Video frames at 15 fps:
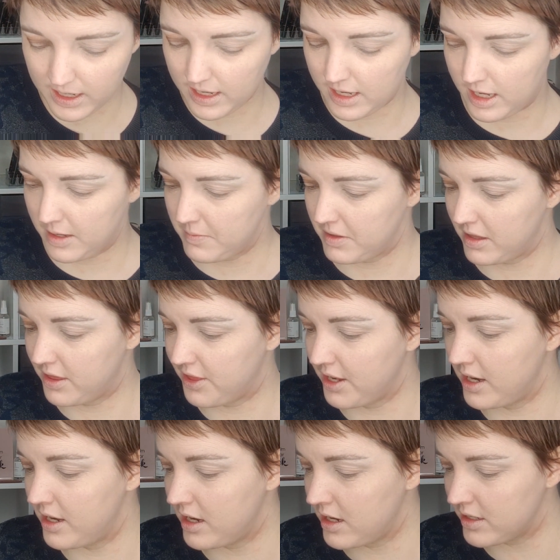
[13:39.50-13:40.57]
The
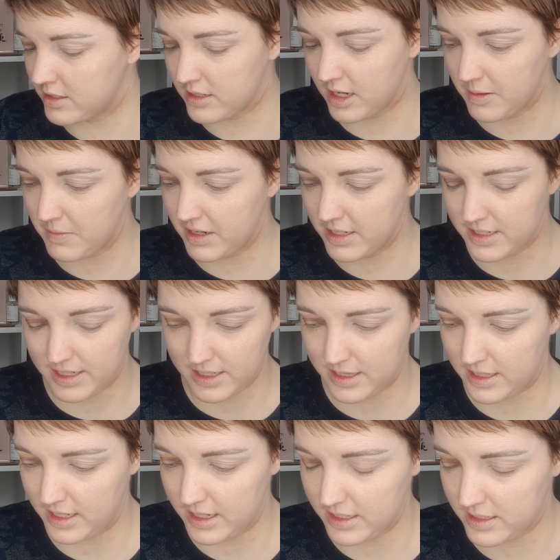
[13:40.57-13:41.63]
last time I did
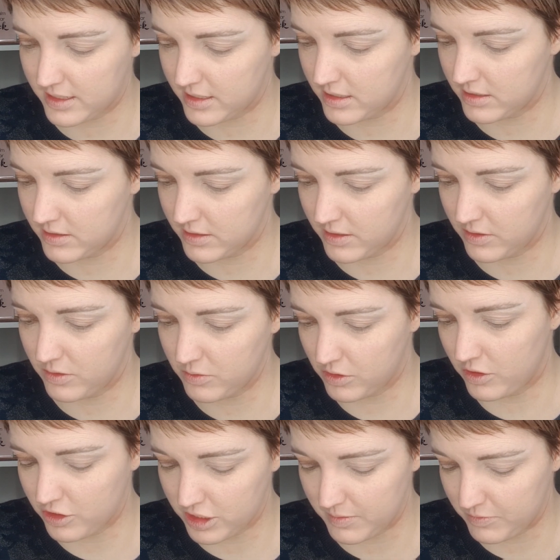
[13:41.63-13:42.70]
this, oh
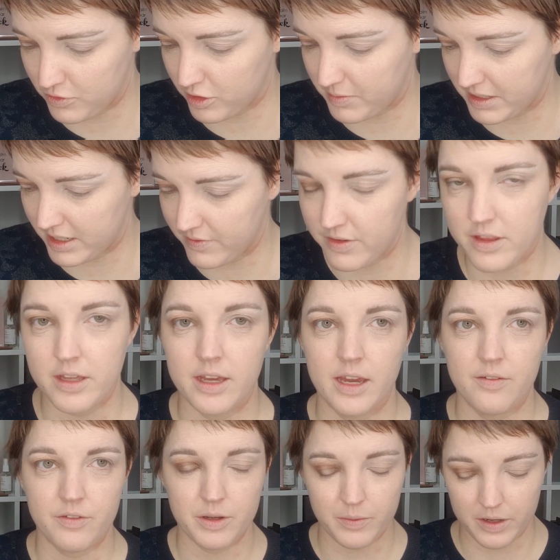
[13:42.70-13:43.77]
gosh, I'm dropping everything
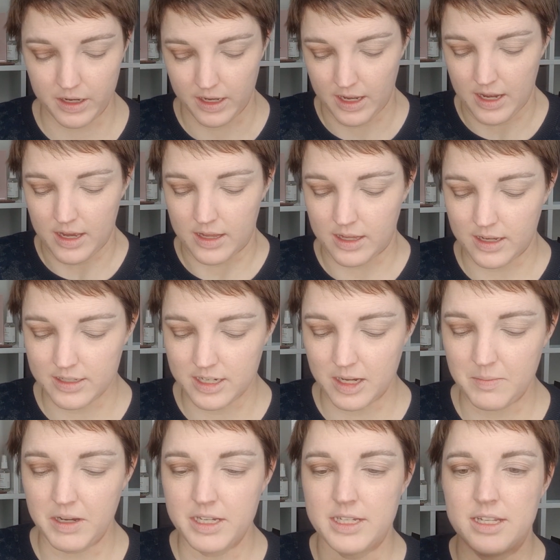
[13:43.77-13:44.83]
everywhere. Last
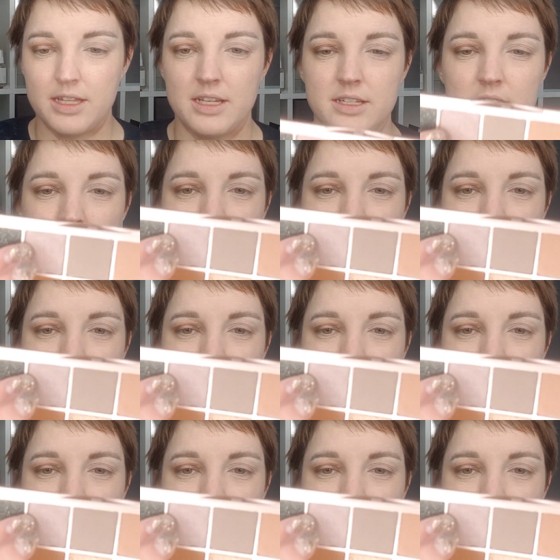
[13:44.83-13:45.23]
time I did this, I